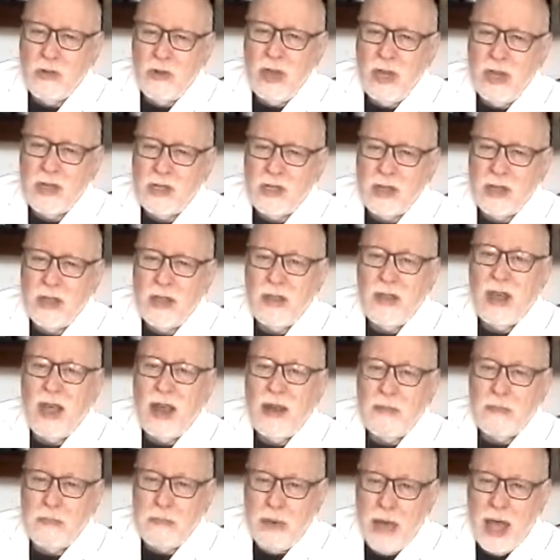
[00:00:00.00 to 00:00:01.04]
reason
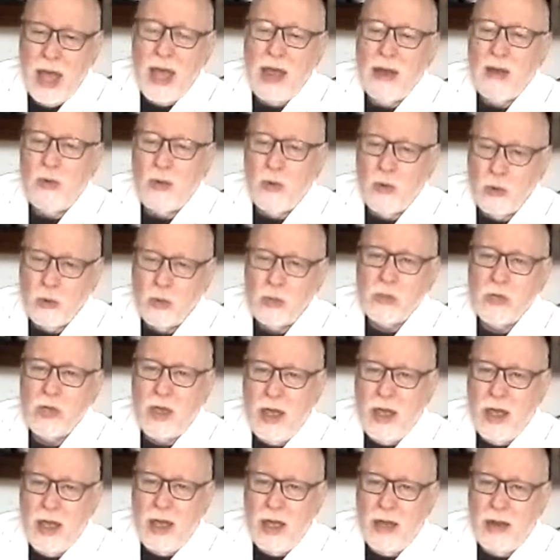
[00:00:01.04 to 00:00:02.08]
that pain also
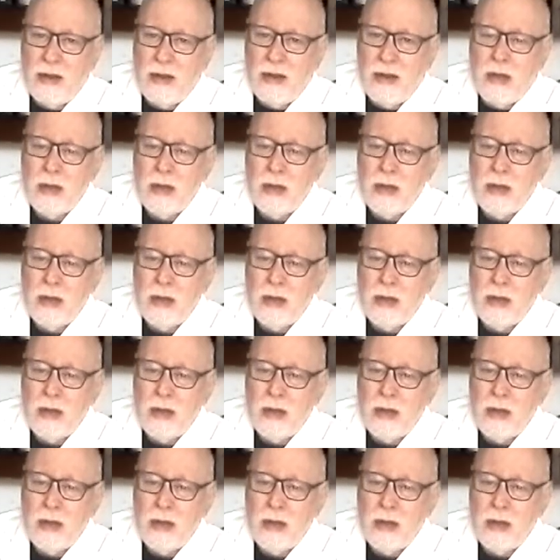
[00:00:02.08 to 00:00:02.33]
had